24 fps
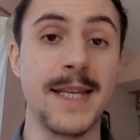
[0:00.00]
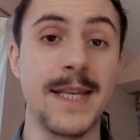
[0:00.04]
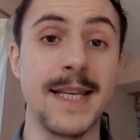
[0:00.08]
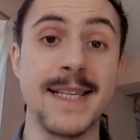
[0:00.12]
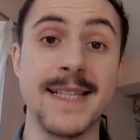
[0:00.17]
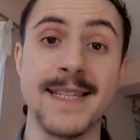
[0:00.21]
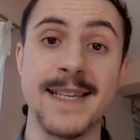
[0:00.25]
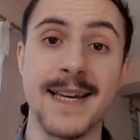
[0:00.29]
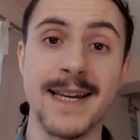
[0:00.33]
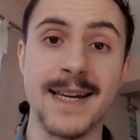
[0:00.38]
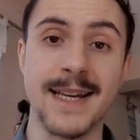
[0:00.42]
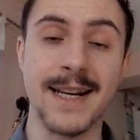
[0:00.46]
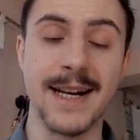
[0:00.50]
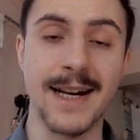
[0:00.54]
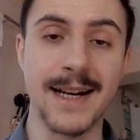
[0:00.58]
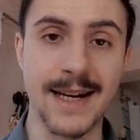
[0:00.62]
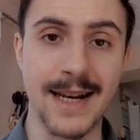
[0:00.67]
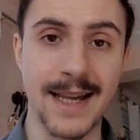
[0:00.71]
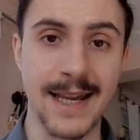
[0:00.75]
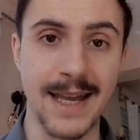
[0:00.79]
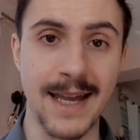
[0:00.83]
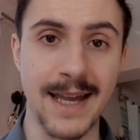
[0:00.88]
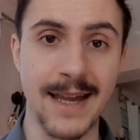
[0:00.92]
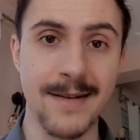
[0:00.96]

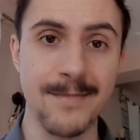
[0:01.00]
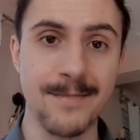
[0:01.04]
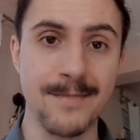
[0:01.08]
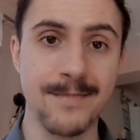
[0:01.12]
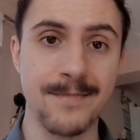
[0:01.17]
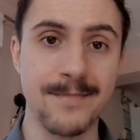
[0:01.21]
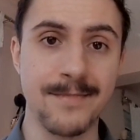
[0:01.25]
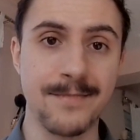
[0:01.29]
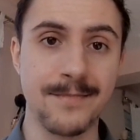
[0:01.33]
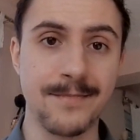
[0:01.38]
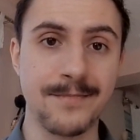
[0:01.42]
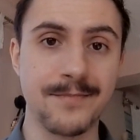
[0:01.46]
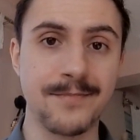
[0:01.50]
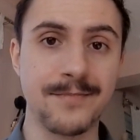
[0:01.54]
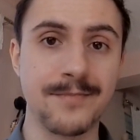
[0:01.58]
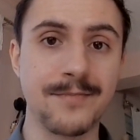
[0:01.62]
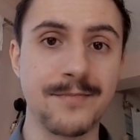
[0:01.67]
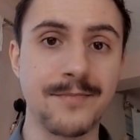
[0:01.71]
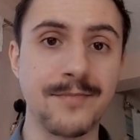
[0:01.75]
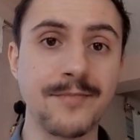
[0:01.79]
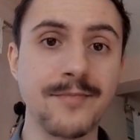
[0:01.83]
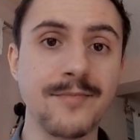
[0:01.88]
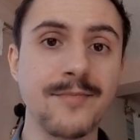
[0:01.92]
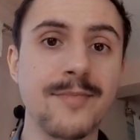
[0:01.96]
Secondly,
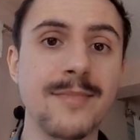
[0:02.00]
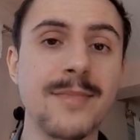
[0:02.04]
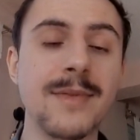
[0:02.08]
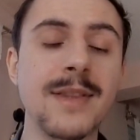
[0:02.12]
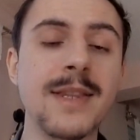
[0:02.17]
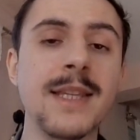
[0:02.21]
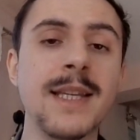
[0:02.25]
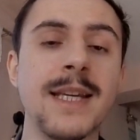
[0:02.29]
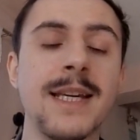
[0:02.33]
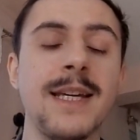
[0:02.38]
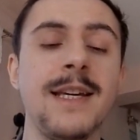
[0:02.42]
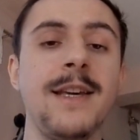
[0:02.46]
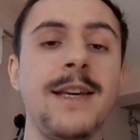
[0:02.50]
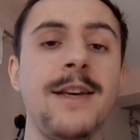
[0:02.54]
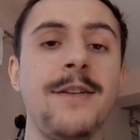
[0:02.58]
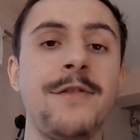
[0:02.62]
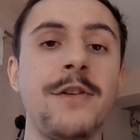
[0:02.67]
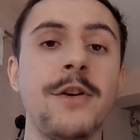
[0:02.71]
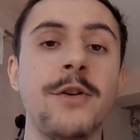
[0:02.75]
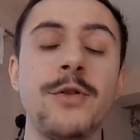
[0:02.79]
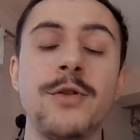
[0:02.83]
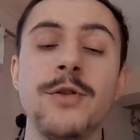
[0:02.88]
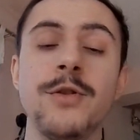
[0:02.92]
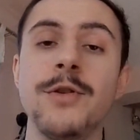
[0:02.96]
if
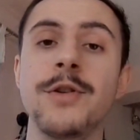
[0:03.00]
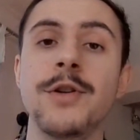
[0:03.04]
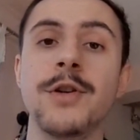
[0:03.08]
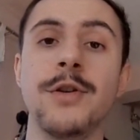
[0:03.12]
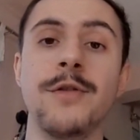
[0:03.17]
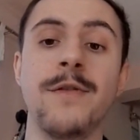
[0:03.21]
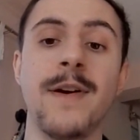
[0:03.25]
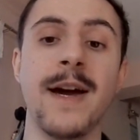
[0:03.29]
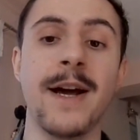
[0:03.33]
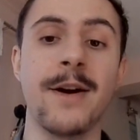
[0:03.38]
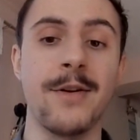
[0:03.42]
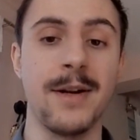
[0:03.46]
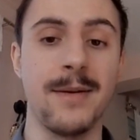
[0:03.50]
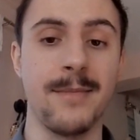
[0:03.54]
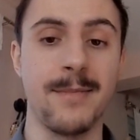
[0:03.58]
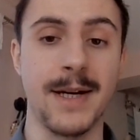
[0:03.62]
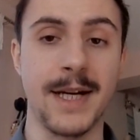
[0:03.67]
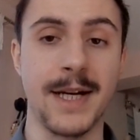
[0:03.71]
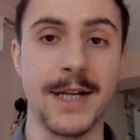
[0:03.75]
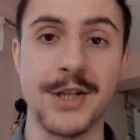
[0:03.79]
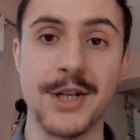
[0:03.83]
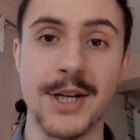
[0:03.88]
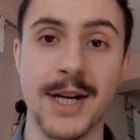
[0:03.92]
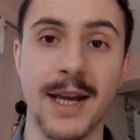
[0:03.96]
you do covariate
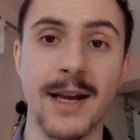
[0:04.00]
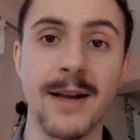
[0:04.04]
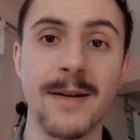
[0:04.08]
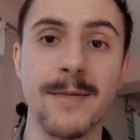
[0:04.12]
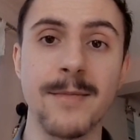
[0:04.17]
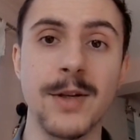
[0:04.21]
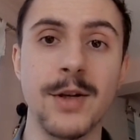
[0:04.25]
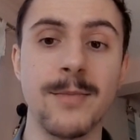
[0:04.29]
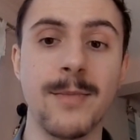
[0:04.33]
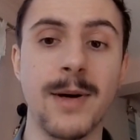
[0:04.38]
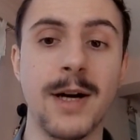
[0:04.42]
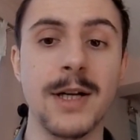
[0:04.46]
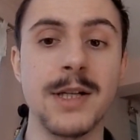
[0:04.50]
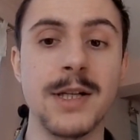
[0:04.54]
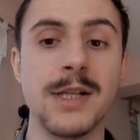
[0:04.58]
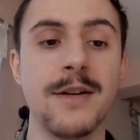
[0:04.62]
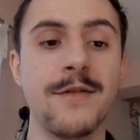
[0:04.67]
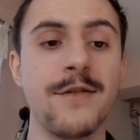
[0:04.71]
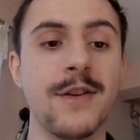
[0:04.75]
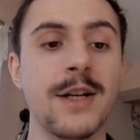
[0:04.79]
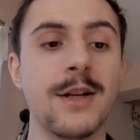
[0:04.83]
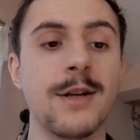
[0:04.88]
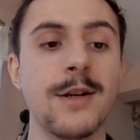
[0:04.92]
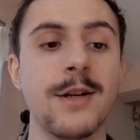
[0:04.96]
matching, you might
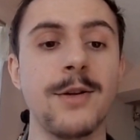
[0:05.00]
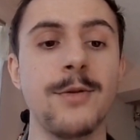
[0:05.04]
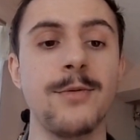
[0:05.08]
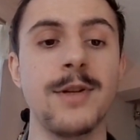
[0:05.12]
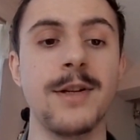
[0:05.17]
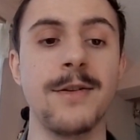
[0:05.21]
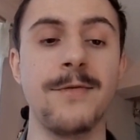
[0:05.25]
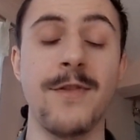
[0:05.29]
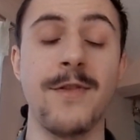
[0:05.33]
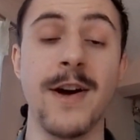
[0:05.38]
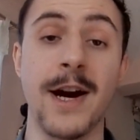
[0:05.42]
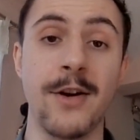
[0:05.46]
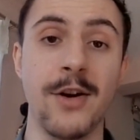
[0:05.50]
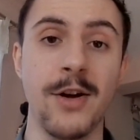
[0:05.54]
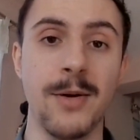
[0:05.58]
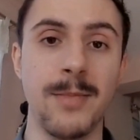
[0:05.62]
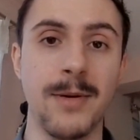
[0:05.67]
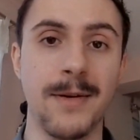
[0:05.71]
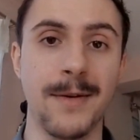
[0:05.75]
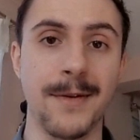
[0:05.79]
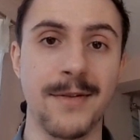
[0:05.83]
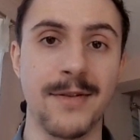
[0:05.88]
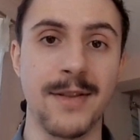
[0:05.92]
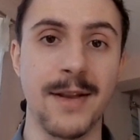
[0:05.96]
have included
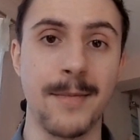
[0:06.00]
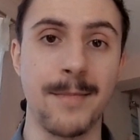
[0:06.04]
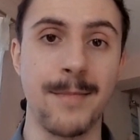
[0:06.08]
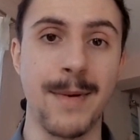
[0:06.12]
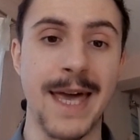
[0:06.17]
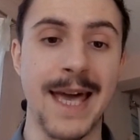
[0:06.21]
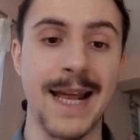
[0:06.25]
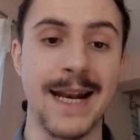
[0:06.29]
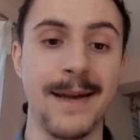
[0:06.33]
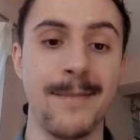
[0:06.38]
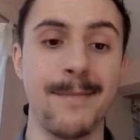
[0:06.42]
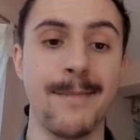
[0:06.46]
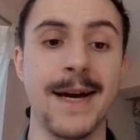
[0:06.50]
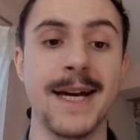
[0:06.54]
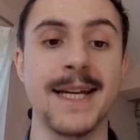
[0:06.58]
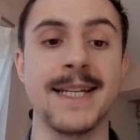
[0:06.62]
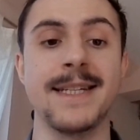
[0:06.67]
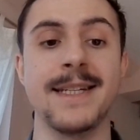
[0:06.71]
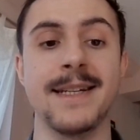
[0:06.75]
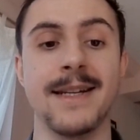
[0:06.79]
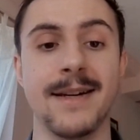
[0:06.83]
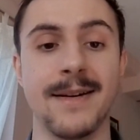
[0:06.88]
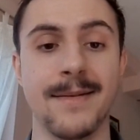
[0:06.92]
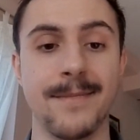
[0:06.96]
variables that barely
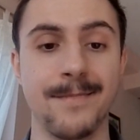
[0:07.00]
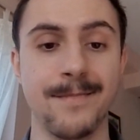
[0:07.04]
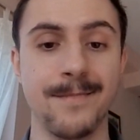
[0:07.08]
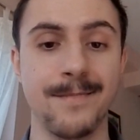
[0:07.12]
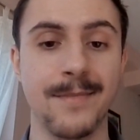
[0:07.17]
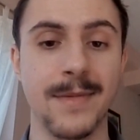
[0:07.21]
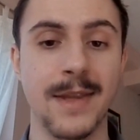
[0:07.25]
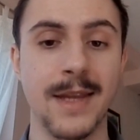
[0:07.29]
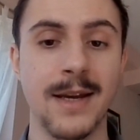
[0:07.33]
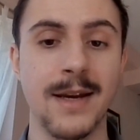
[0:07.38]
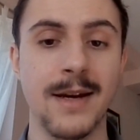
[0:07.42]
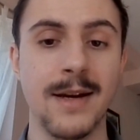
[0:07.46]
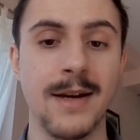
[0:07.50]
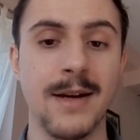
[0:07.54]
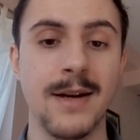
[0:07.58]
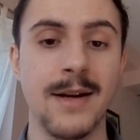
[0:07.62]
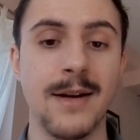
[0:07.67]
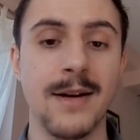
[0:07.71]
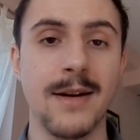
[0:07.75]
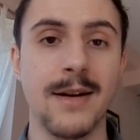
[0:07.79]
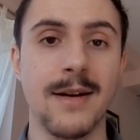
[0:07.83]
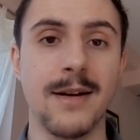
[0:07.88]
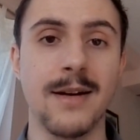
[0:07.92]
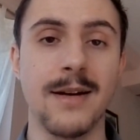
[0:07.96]
matter.
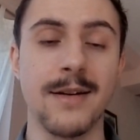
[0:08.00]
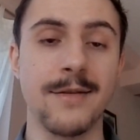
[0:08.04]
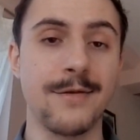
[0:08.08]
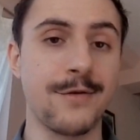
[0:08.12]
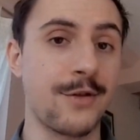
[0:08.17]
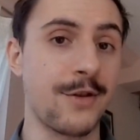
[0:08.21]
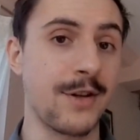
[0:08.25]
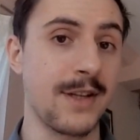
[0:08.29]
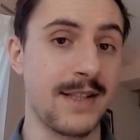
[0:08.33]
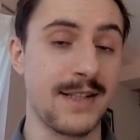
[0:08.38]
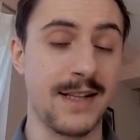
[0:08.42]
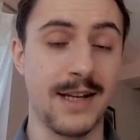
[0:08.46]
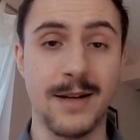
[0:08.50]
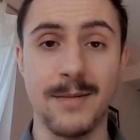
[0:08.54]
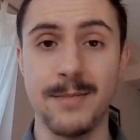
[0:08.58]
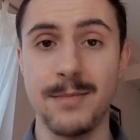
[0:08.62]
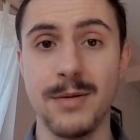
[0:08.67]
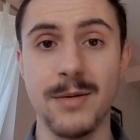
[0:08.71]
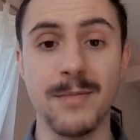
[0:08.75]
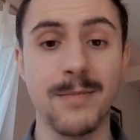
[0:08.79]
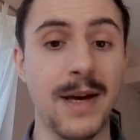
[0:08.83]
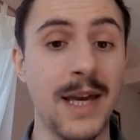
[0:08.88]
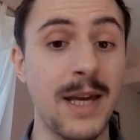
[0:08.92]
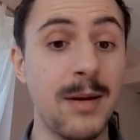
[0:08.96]
For
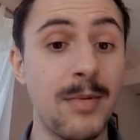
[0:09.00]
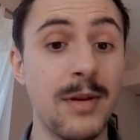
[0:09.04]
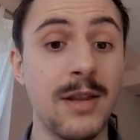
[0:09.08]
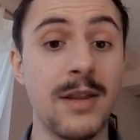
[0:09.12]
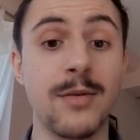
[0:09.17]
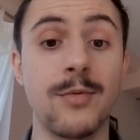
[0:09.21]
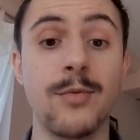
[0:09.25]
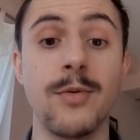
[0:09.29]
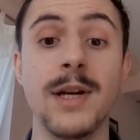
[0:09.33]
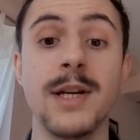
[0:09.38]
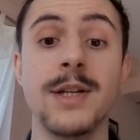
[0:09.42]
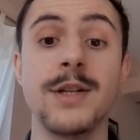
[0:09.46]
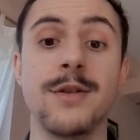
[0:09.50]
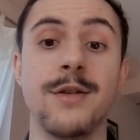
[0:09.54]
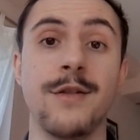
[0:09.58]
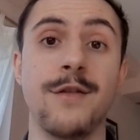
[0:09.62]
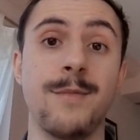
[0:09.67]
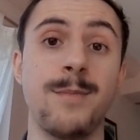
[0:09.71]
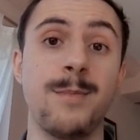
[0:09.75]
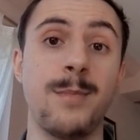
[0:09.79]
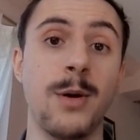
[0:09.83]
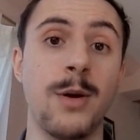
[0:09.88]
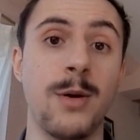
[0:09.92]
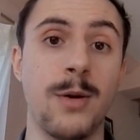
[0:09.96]
example, maybe the region of
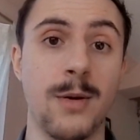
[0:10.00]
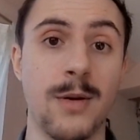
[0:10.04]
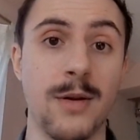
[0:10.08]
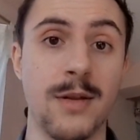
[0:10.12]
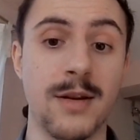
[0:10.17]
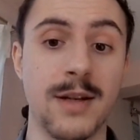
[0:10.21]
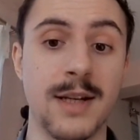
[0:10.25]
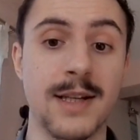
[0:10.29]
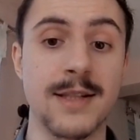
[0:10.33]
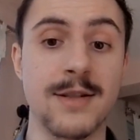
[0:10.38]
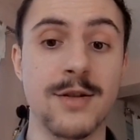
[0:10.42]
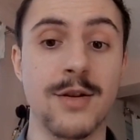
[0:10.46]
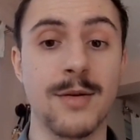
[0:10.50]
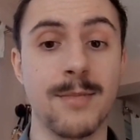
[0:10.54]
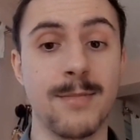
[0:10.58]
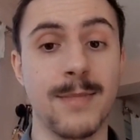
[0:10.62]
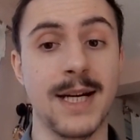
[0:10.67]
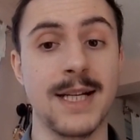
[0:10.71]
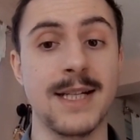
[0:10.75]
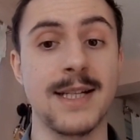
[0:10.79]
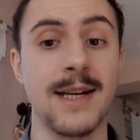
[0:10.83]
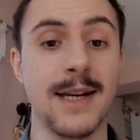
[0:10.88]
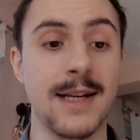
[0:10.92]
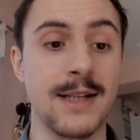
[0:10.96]
birth does not
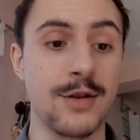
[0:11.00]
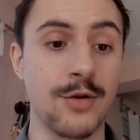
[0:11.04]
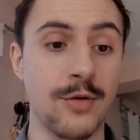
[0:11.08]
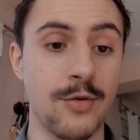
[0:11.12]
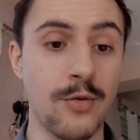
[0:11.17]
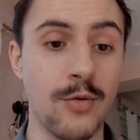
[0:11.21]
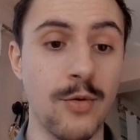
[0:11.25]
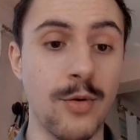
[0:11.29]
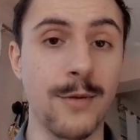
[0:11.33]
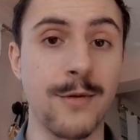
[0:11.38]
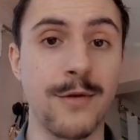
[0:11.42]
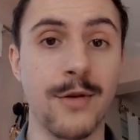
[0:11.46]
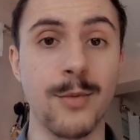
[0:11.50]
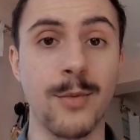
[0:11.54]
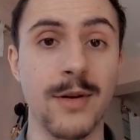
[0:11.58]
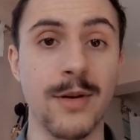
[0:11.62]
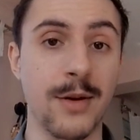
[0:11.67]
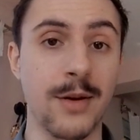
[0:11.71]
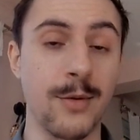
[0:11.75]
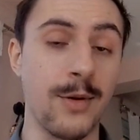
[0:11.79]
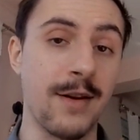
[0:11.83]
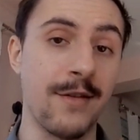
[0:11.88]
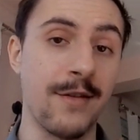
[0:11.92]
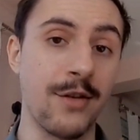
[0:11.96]
matter at all for
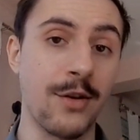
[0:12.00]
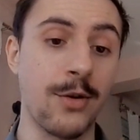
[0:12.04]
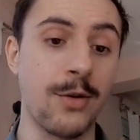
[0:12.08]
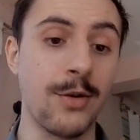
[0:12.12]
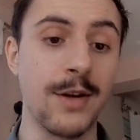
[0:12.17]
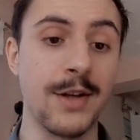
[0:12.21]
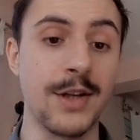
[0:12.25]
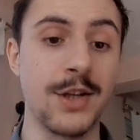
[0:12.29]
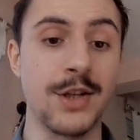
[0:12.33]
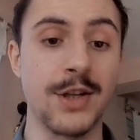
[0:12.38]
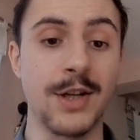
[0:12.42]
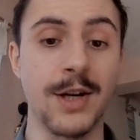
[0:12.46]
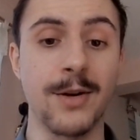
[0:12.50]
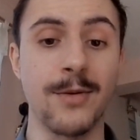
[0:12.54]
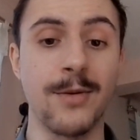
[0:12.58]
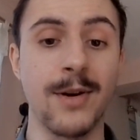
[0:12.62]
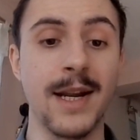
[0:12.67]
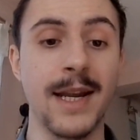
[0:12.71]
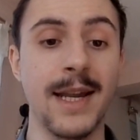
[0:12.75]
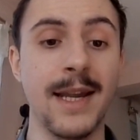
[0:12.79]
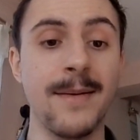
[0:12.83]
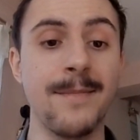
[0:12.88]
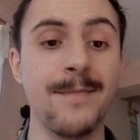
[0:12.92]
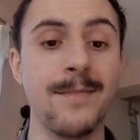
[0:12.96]
whether you have a college
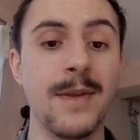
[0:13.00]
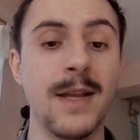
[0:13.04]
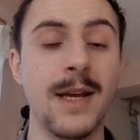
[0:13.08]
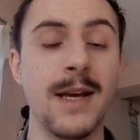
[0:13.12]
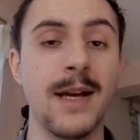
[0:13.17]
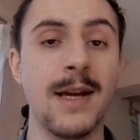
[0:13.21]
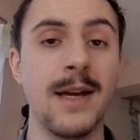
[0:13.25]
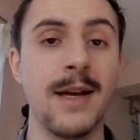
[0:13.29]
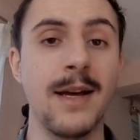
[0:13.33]
degree,